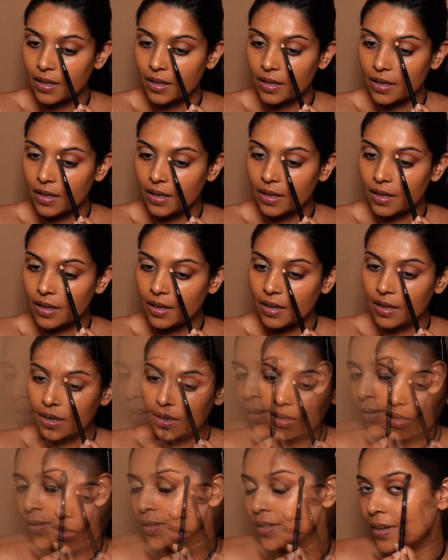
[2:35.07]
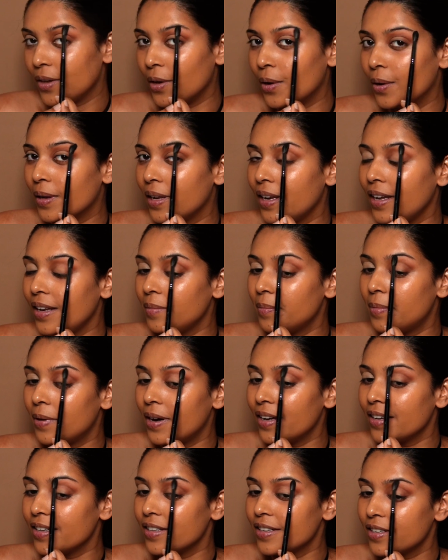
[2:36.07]
Once again, using your clean
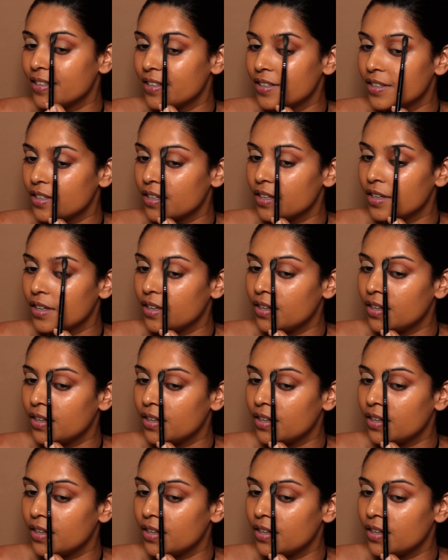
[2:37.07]
brush,